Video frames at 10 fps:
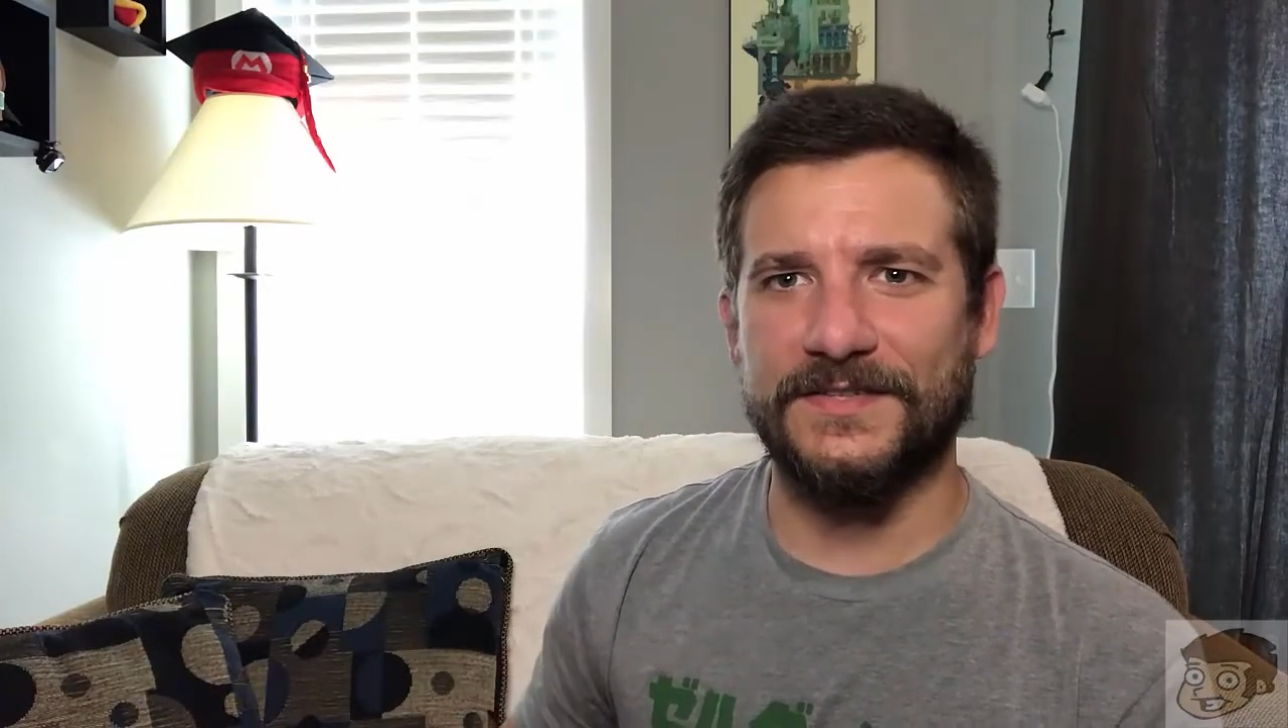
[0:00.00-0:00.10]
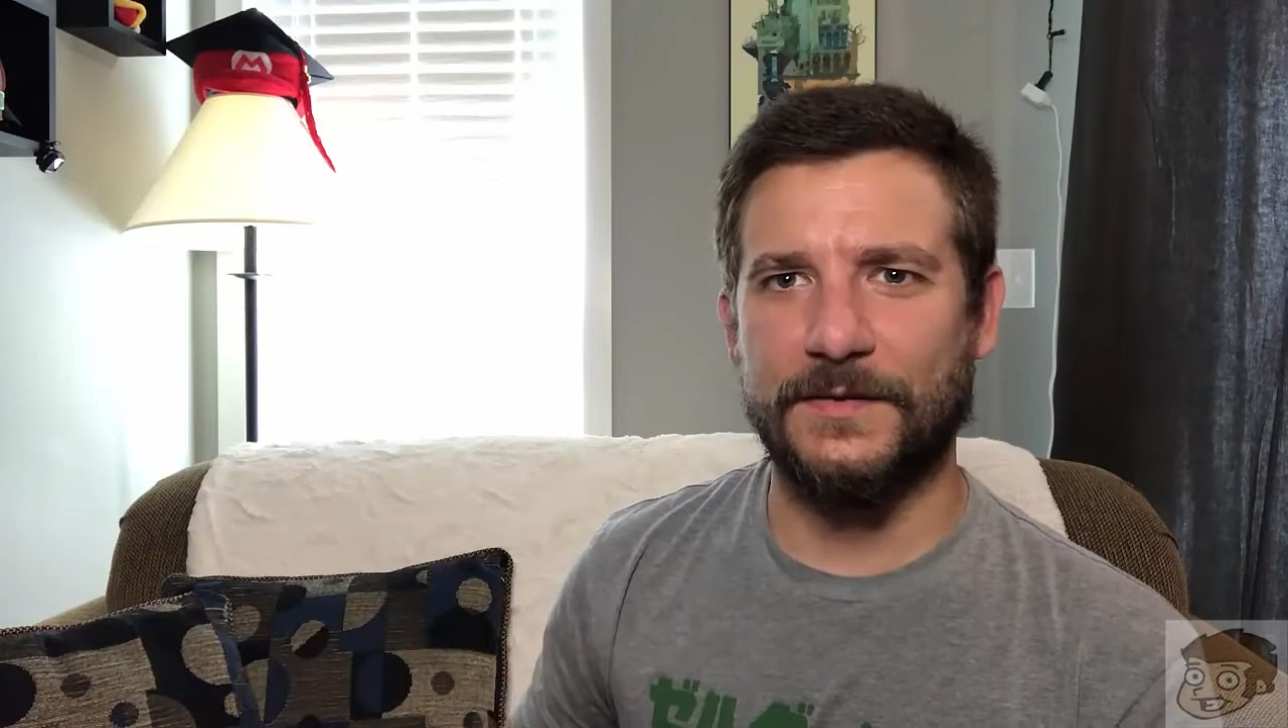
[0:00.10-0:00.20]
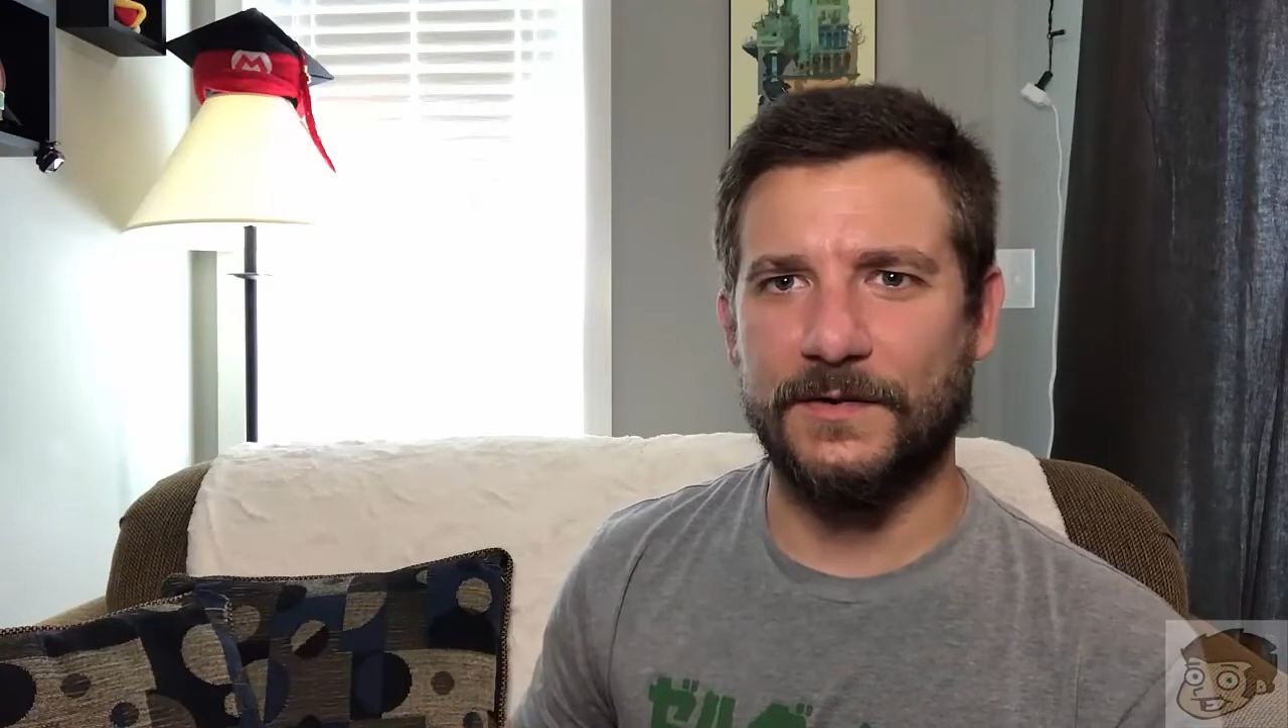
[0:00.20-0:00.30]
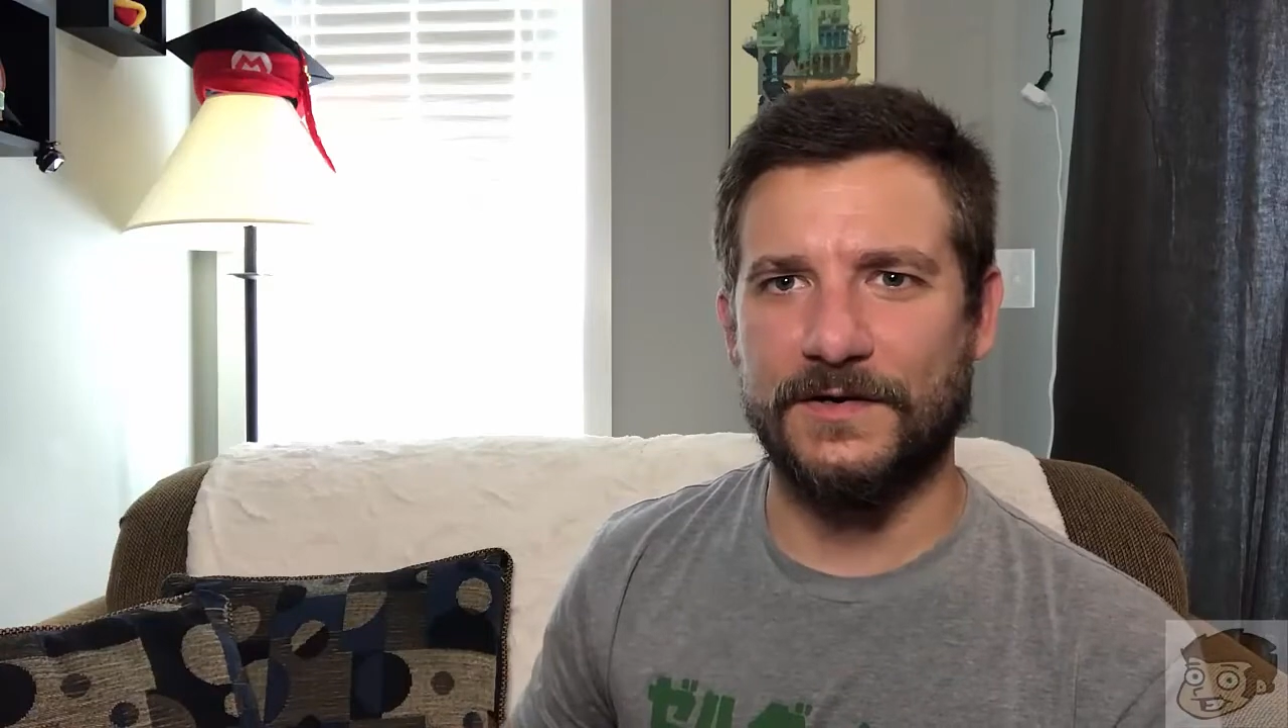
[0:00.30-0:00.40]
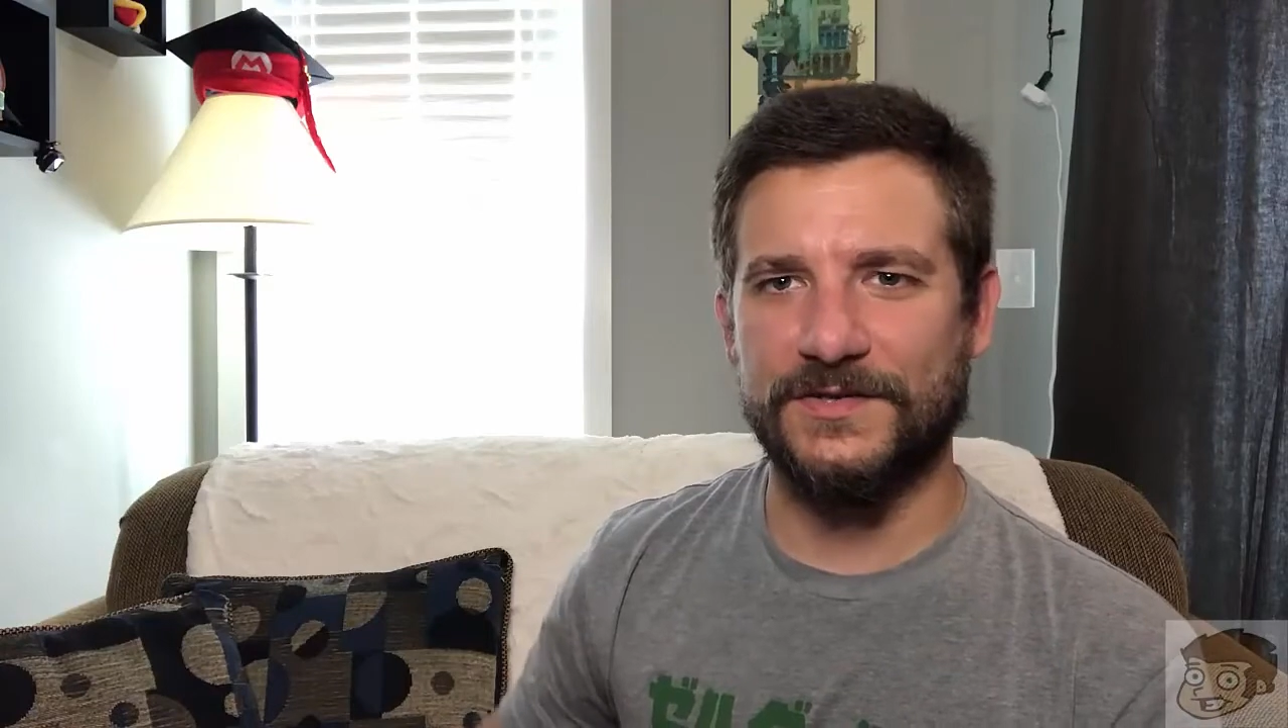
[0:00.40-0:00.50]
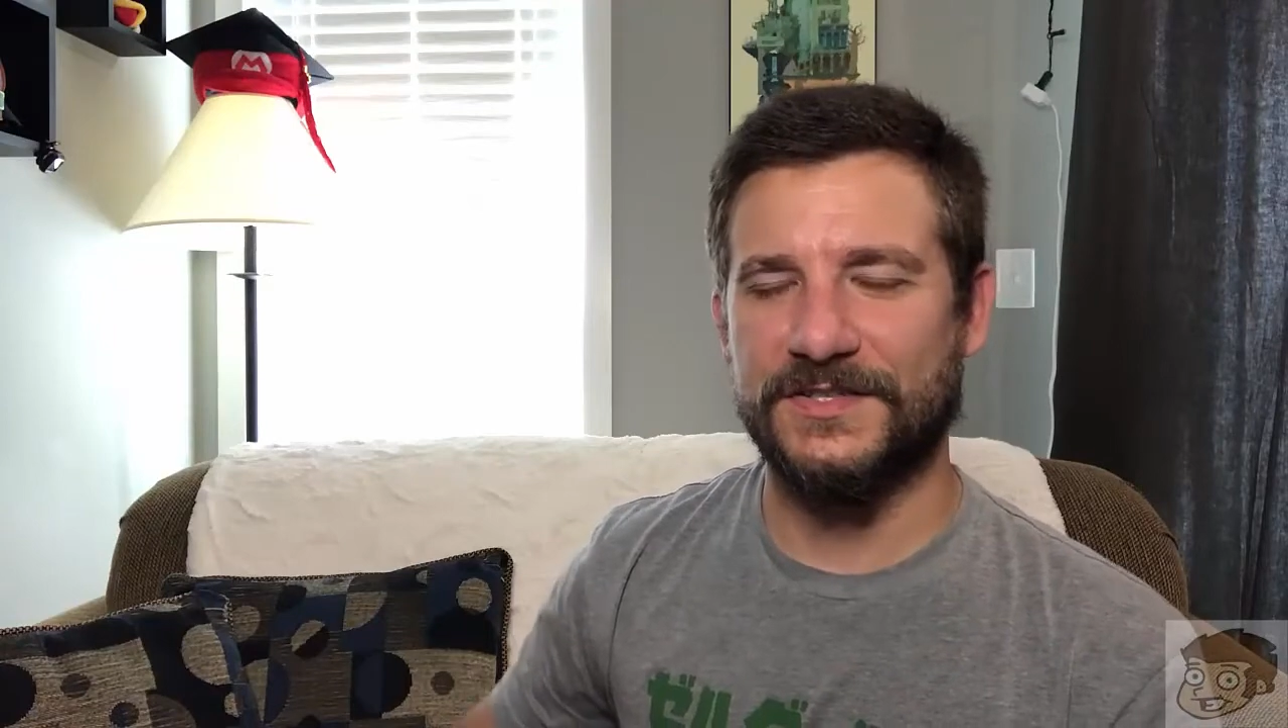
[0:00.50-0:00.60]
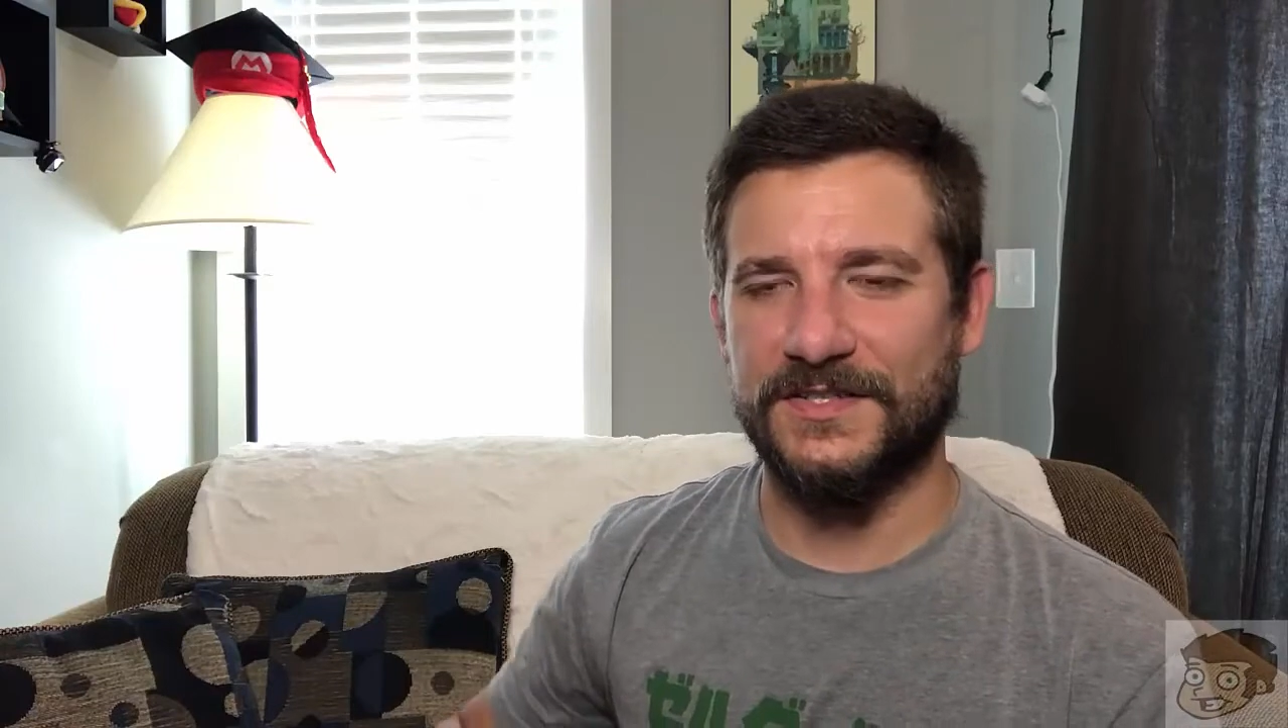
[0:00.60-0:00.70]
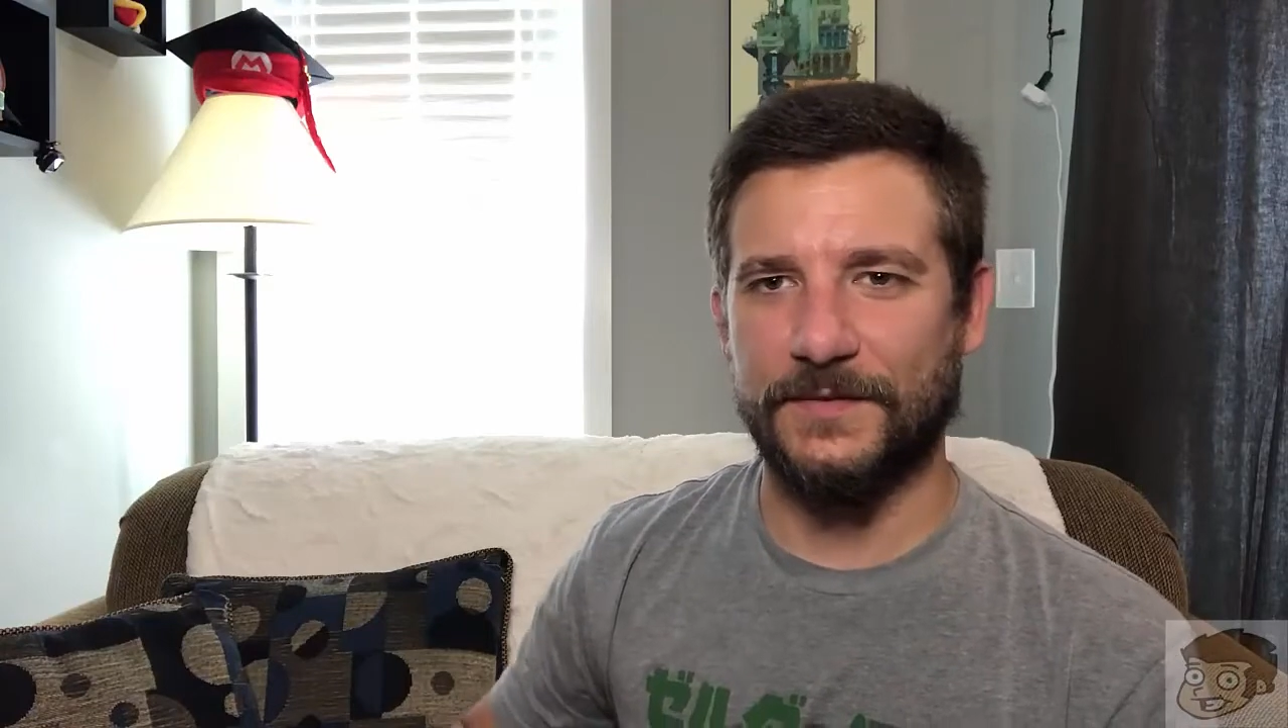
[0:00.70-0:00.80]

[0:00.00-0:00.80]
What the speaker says: summer just